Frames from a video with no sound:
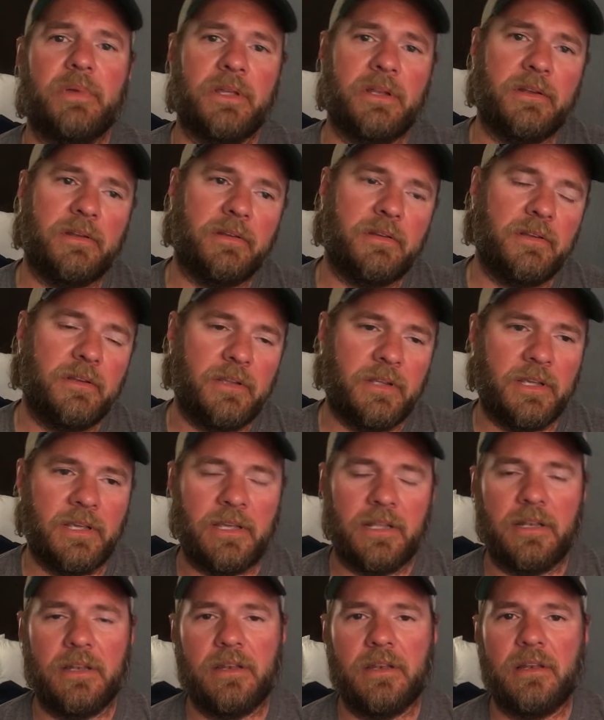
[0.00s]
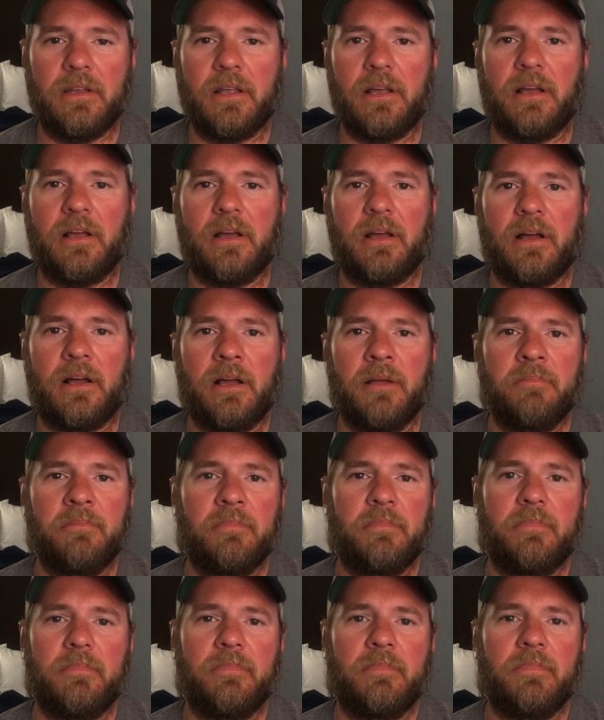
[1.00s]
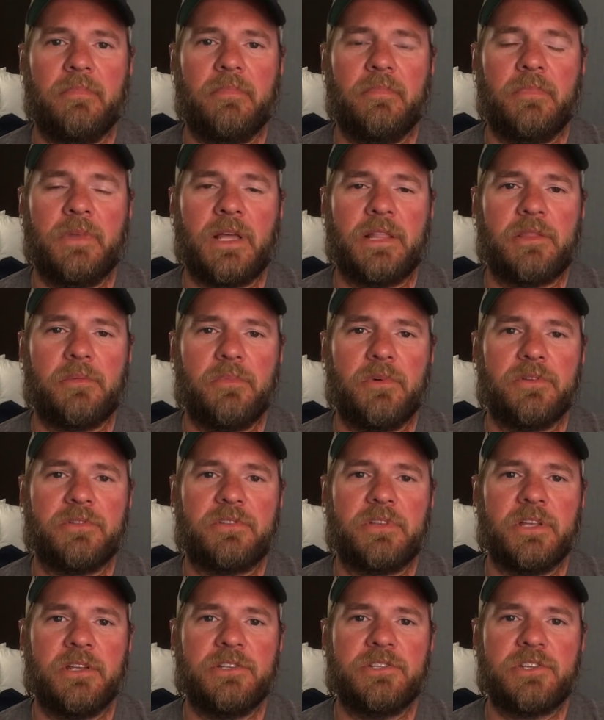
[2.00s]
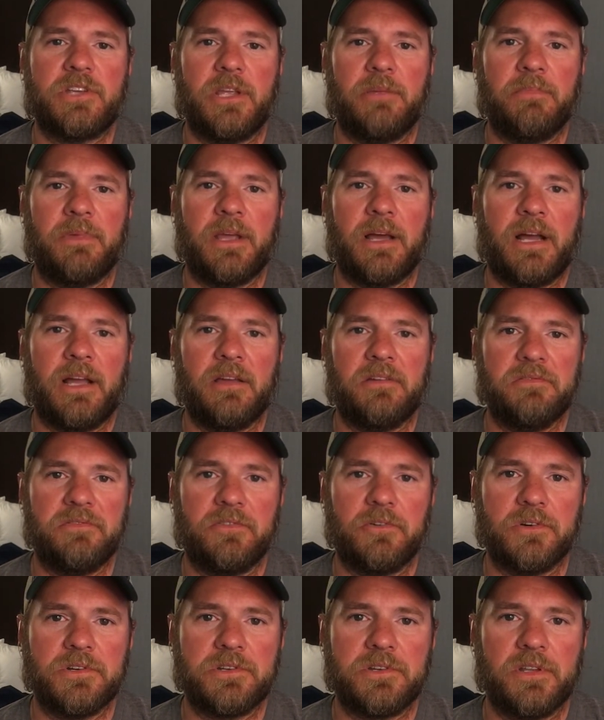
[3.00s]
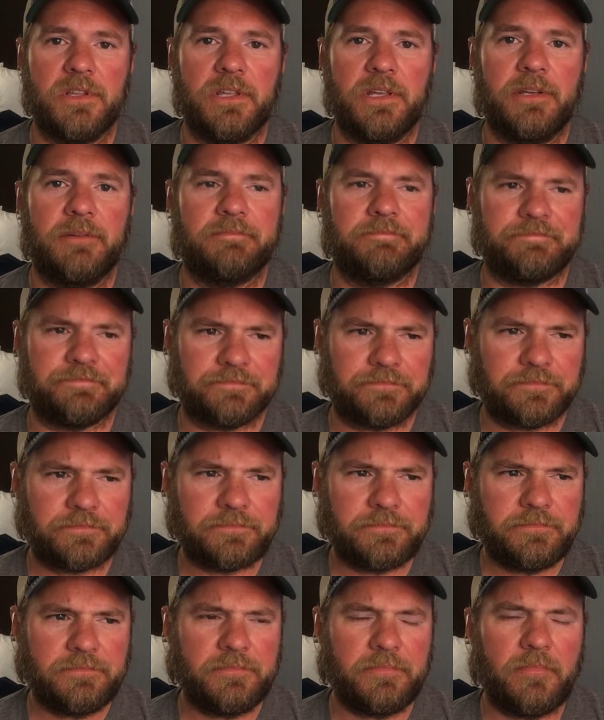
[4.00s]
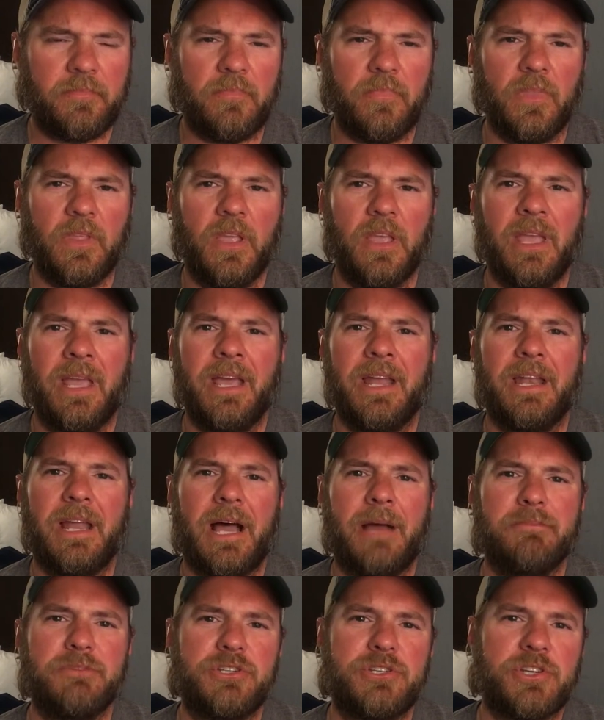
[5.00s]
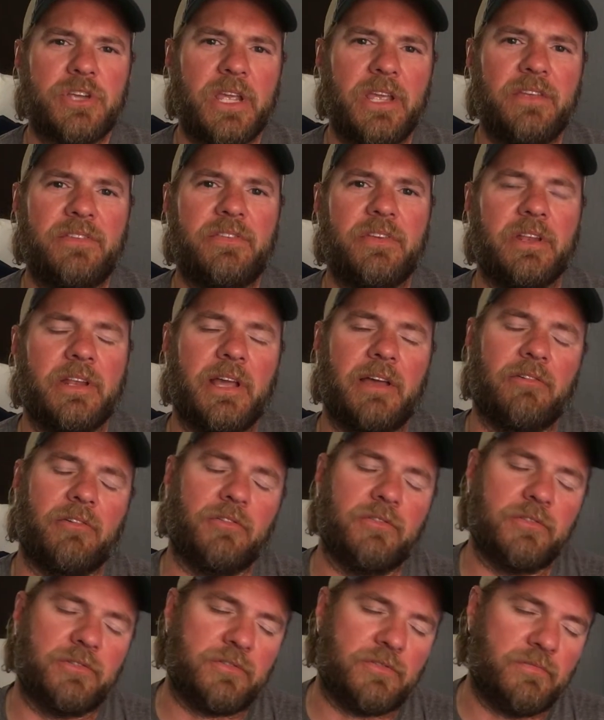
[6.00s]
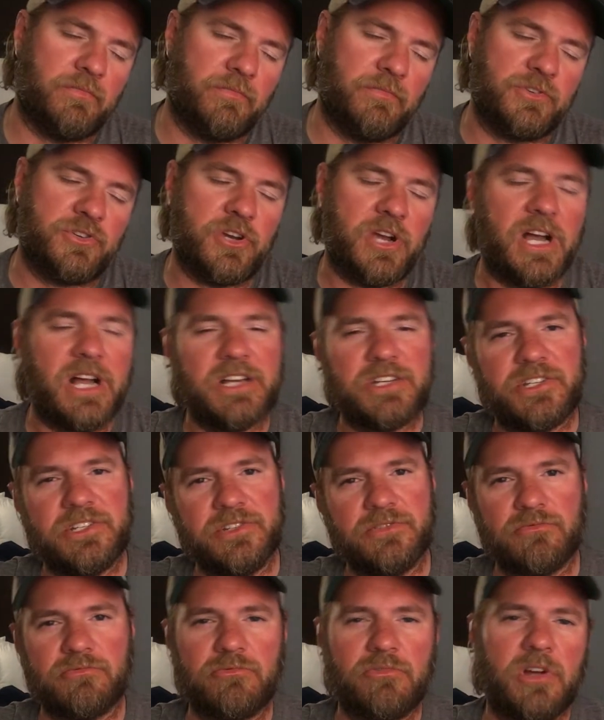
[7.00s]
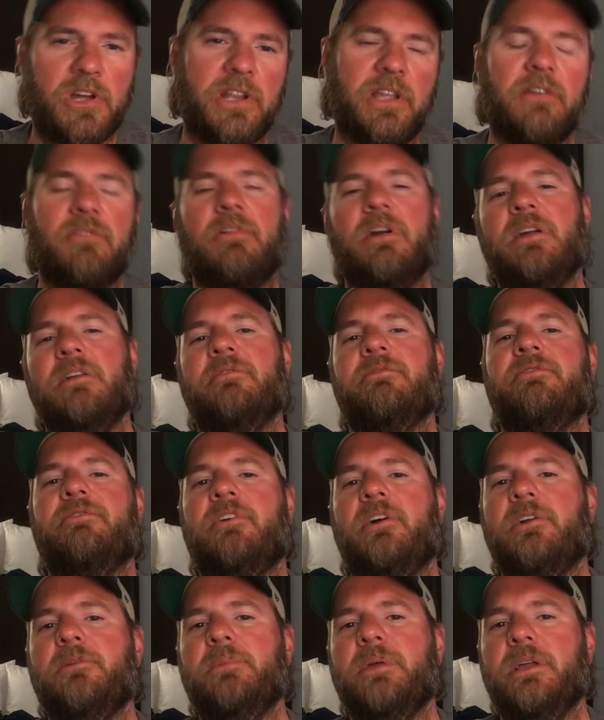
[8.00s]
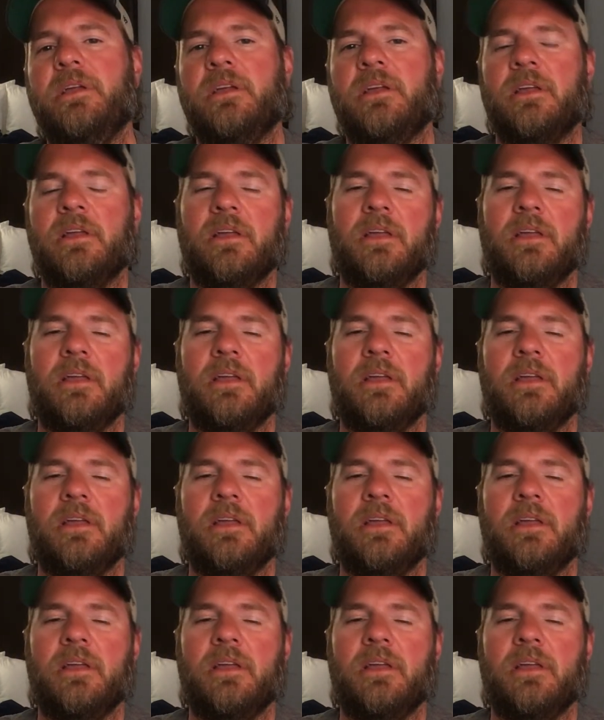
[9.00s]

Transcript: and and I'm not the most in shape guy, unfortunately, and I'm chasing that. Josh is running right in front of me,